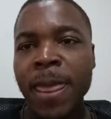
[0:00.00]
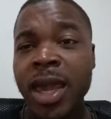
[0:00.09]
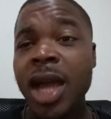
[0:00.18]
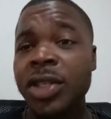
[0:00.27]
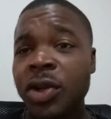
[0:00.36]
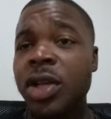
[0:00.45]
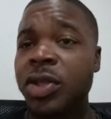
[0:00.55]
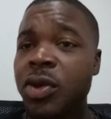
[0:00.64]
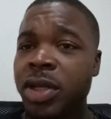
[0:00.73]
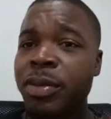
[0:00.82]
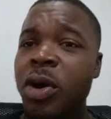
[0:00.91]

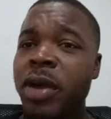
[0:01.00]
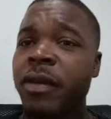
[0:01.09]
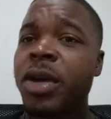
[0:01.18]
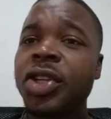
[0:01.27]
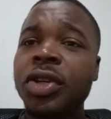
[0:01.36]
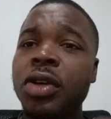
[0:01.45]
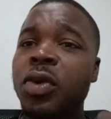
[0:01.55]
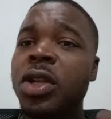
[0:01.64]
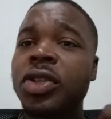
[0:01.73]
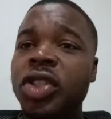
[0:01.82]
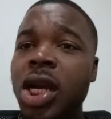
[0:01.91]
so the more information you're
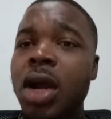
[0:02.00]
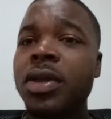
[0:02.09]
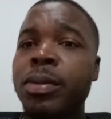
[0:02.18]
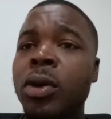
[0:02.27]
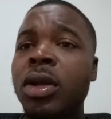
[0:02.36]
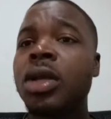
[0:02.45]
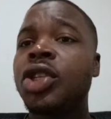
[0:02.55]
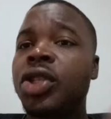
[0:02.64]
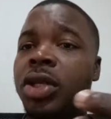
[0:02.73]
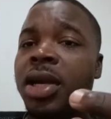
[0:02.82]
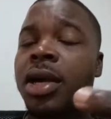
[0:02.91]
willing to share out, the more
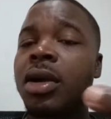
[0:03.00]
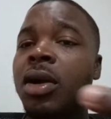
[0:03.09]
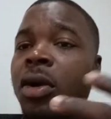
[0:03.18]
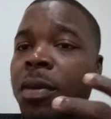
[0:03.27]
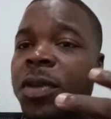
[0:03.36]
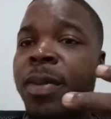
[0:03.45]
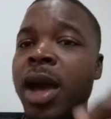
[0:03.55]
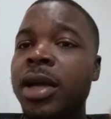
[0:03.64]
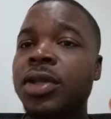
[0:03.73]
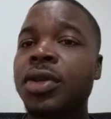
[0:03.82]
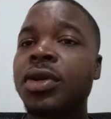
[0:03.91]
knowledge comes
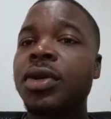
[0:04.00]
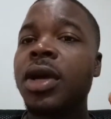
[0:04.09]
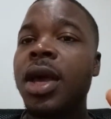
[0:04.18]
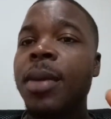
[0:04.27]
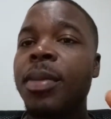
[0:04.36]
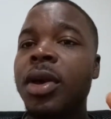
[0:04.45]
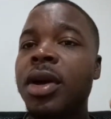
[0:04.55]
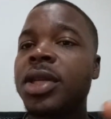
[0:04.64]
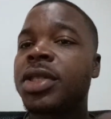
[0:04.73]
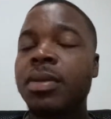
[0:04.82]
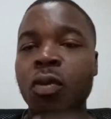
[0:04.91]
back to you,
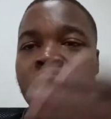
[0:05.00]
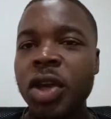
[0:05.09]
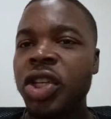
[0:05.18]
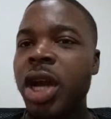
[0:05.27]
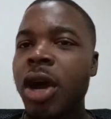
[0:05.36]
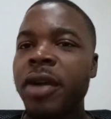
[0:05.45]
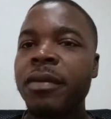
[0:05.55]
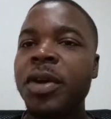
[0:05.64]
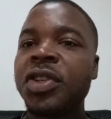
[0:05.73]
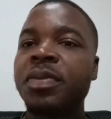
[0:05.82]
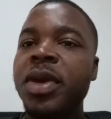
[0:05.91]
because when you share out
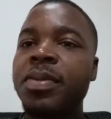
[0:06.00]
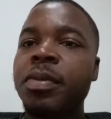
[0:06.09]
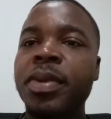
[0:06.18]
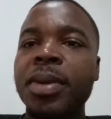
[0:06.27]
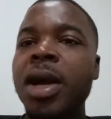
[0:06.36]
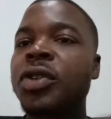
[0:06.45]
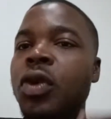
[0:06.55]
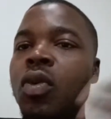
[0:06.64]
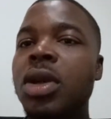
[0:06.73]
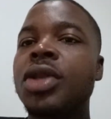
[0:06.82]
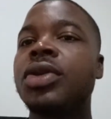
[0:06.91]
information to people, people are also
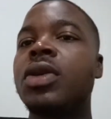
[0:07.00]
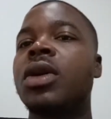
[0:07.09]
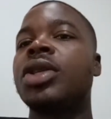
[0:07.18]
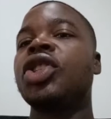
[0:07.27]
willing to do what?